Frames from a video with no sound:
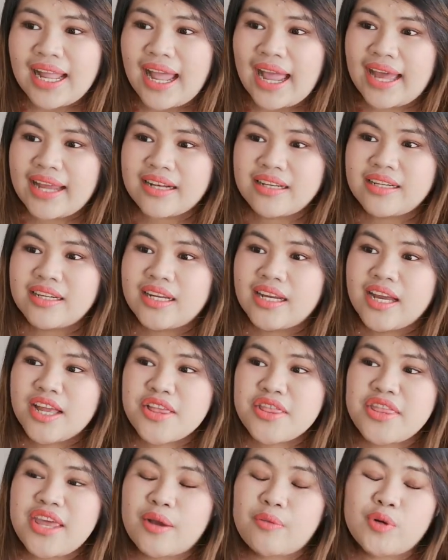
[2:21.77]
and
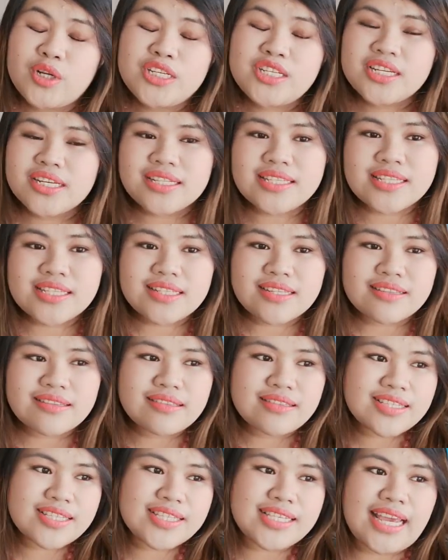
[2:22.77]
they would just
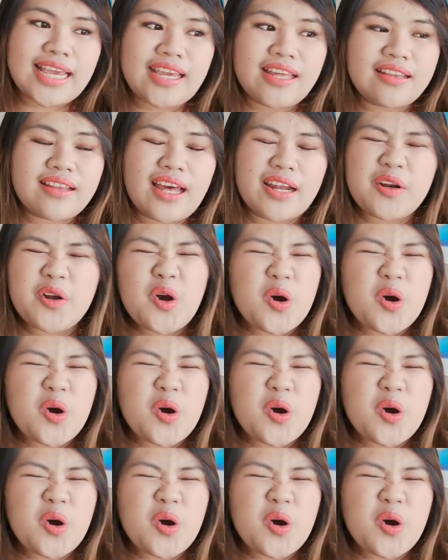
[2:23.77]
say that,